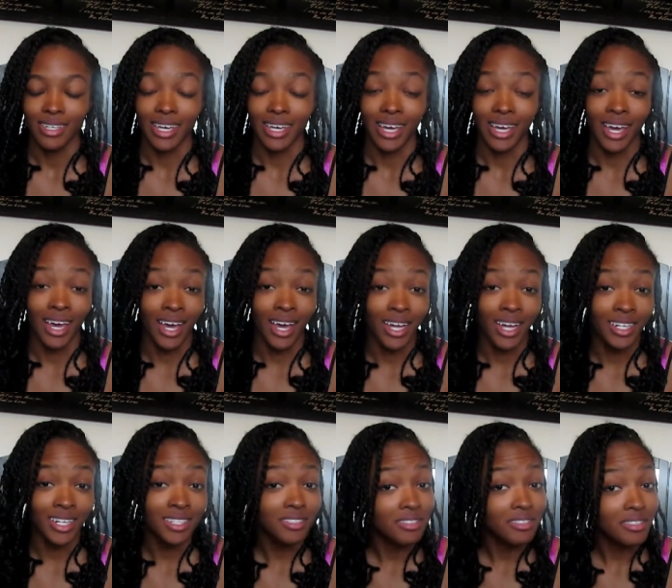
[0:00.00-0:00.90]

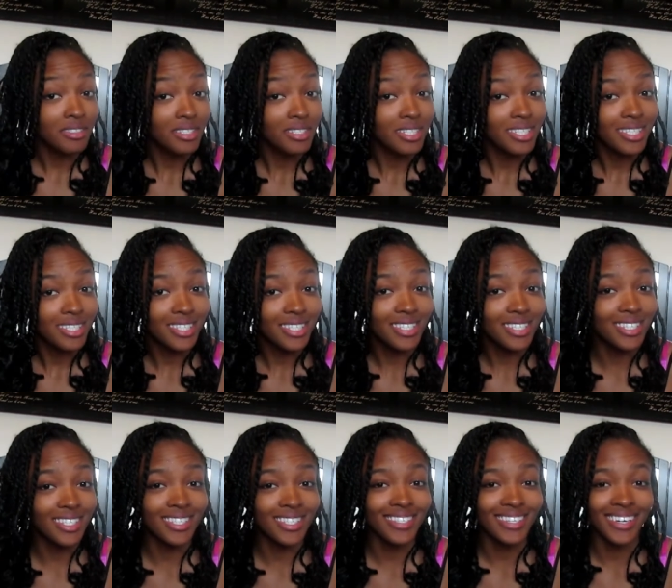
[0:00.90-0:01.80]

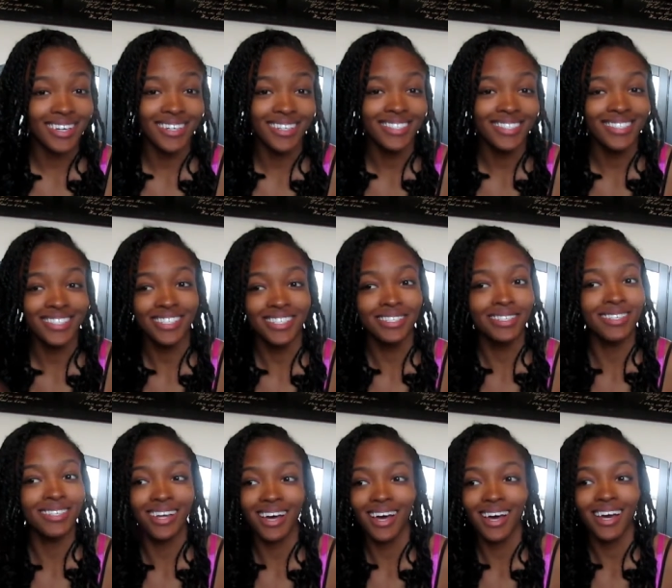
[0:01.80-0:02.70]
edgeless, and it's just
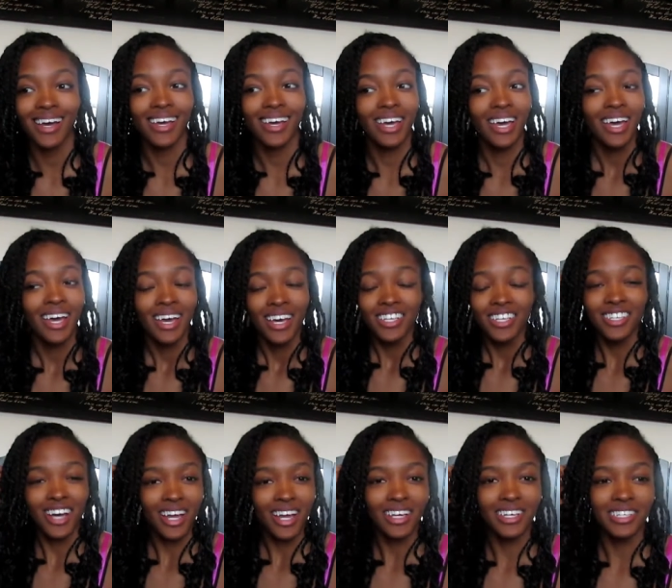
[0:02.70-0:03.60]
not
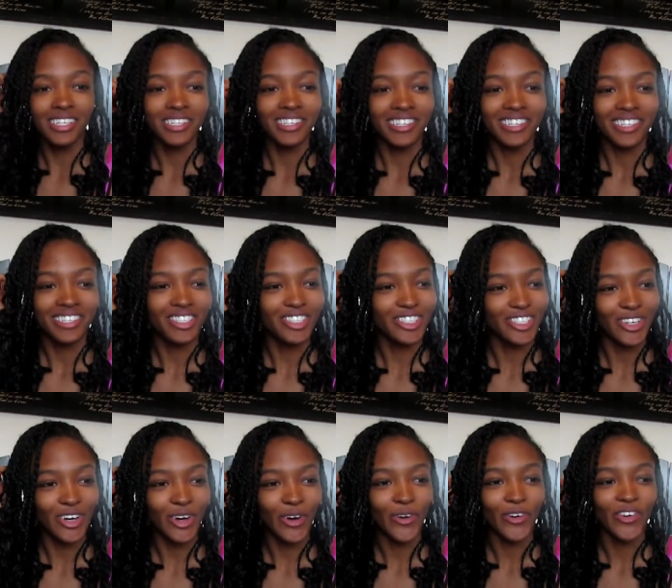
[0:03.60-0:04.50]
a good look.
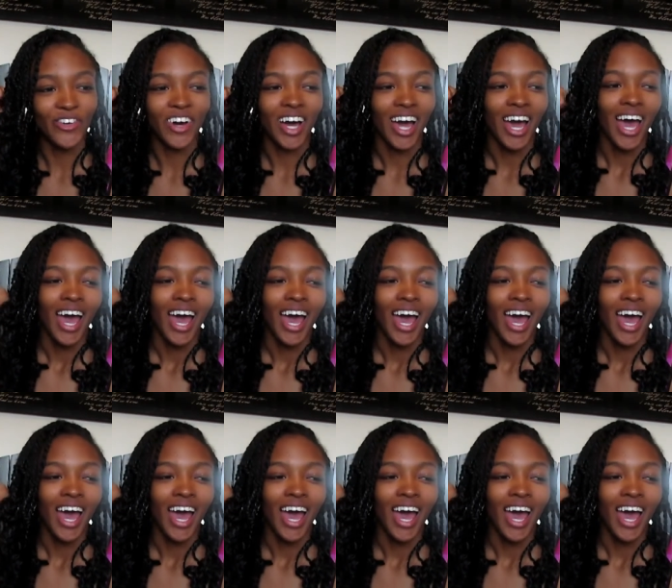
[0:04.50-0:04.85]
So